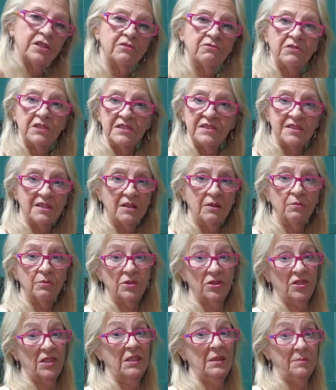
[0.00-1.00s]
Harrisa,
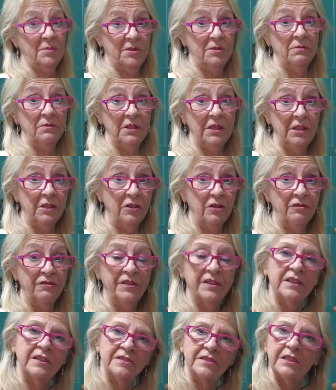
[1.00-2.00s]
which I absolutely love.
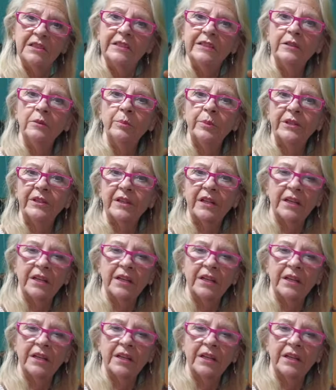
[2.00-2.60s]
Gives a little bit of